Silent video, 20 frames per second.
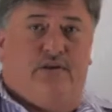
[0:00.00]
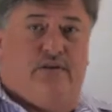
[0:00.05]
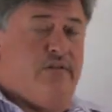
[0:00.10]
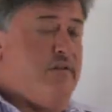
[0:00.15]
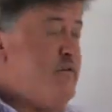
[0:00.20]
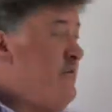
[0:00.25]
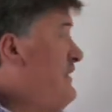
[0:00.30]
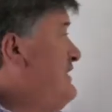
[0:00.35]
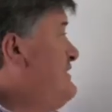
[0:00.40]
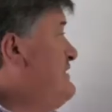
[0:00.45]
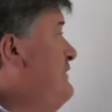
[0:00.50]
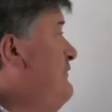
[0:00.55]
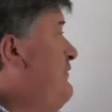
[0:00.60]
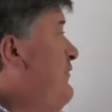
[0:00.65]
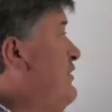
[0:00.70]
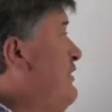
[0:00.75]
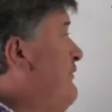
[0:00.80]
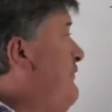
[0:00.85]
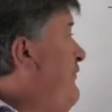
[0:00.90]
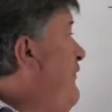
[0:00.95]
The reason
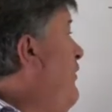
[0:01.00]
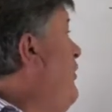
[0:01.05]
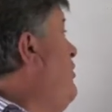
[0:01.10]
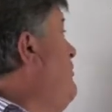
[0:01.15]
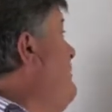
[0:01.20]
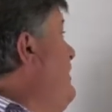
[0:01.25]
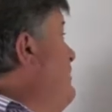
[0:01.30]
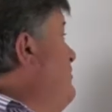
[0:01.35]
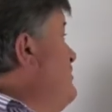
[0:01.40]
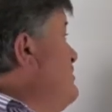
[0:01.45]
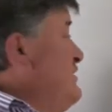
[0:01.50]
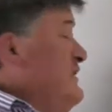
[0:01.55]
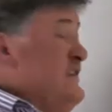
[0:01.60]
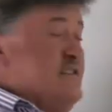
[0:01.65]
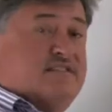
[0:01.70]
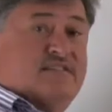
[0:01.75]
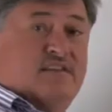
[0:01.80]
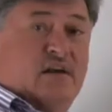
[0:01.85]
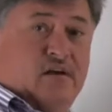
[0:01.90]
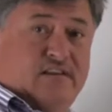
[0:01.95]
for the 4, because
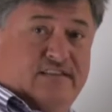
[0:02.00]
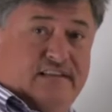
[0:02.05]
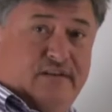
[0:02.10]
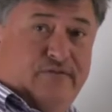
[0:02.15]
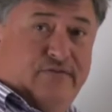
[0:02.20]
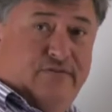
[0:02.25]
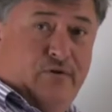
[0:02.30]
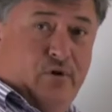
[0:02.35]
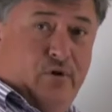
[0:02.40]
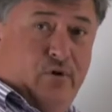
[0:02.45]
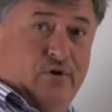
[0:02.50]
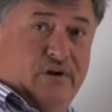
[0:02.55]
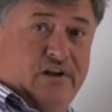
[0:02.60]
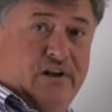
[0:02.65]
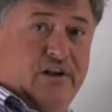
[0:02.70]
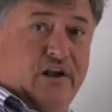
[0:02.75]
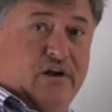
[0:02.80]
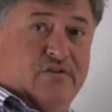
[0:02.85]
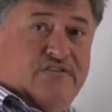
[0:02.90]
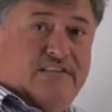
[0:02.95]
it starts at 4
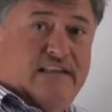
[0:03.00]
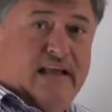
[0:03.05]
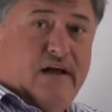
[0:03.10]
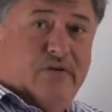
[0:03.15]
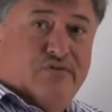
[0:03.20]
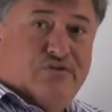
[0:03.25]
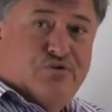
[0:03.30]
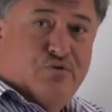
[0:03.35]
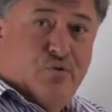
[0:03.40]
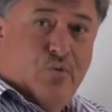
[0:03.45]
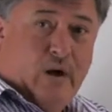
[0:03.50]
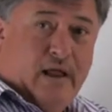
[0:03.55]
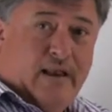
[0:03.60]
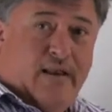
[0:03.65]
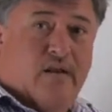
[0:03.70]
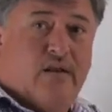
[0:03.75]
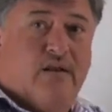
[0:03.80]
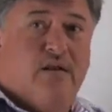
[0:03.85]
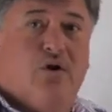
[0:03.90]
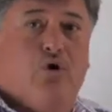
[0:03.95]
and goes down to 1.
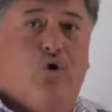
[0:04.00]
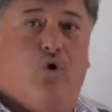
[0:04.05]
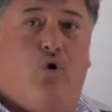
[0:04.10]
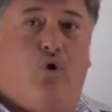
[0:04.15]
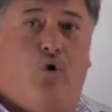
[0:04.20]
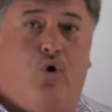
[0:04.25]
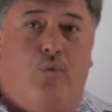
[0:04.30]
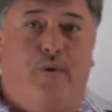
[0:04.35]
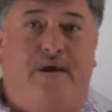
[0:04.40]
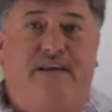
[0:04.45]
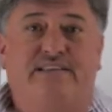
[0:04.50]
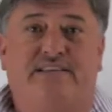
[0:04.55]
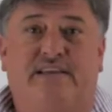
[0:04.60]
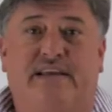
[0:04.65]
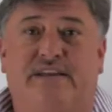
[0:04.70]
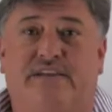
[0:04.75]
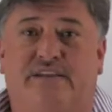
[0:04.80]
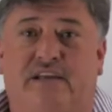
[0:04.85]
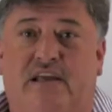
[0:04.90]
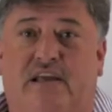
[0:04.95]
Always
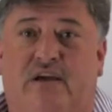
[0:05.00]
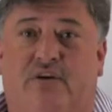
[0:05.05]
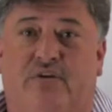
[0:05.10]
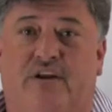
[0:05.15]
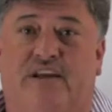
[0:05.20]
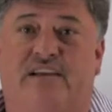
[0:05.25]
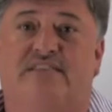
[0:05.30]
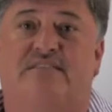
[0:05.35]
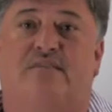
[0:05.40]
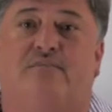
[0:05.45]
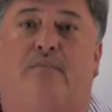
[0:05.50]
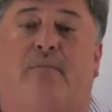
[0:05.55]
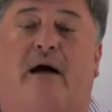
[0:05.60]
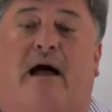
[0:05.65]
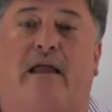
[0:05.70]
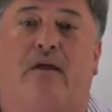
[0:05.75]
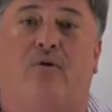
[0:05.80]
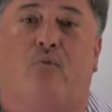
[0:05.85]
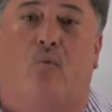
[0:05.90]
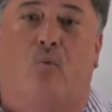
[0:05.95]
it decreases
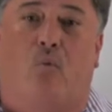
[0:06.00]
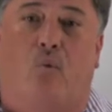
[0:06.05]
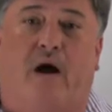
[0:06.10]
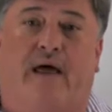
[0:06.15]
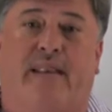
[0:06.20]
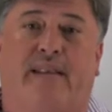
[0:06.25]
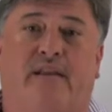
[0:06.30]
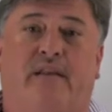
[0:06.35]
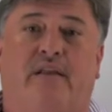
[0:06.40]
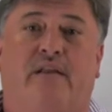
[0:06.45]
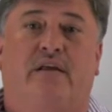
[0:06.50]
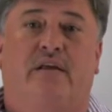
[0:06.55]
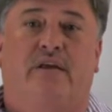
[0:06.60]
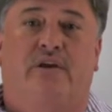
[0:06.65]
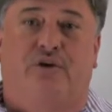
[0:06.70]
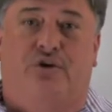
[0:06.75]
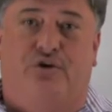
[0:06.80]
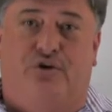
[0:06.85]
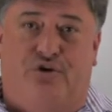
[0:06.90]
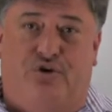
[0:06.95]
by one
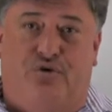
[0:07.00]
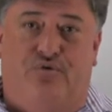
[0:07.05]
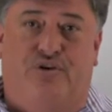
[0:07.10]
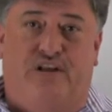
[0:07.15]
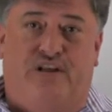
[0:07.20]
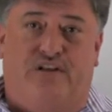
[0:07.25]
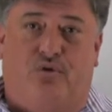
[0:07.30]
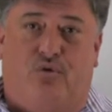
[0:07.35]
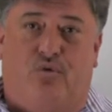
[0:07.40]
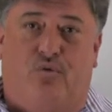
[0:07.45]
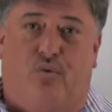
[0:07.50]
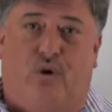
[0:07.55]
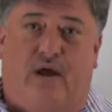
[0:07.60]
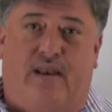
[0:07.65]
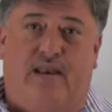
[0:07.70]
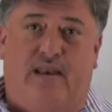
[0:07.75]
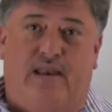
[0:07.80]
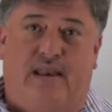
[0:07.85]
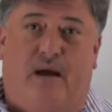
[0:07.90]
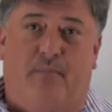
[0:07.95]
unit or
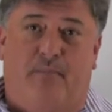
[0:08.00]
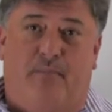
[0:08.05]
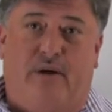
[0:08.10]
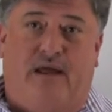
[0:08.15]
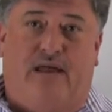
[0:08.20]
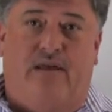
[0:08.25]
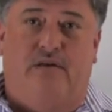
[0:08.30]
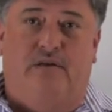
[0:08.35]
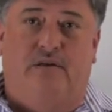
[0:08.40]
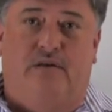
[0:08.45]
one number.